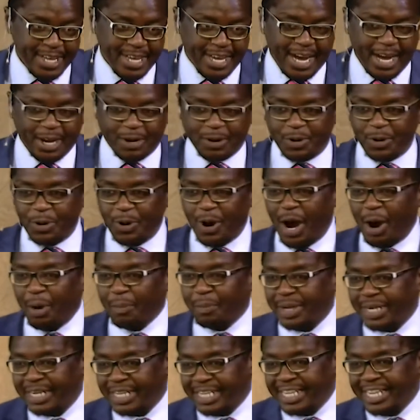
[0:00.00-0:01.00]
I don't know how
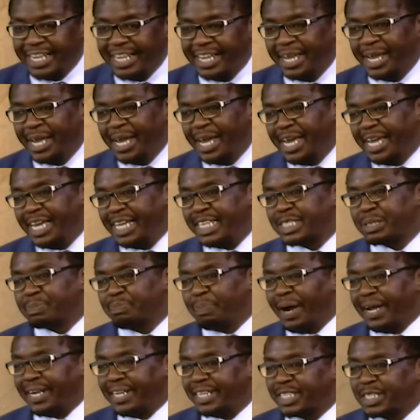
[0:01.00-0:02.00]
many
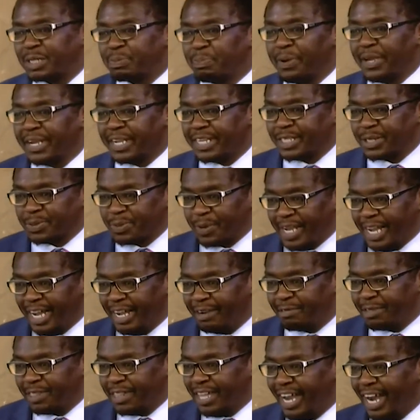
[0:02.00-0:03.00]
Hispanic speakers we
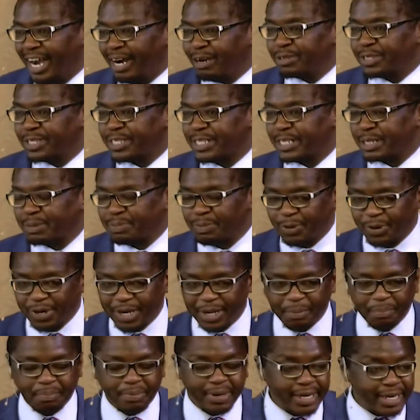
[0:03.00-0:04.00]
have in the house this
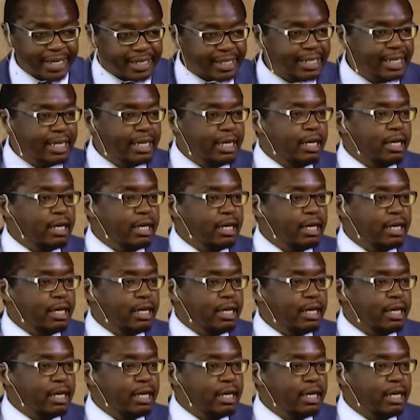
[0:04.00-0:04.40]
morning, but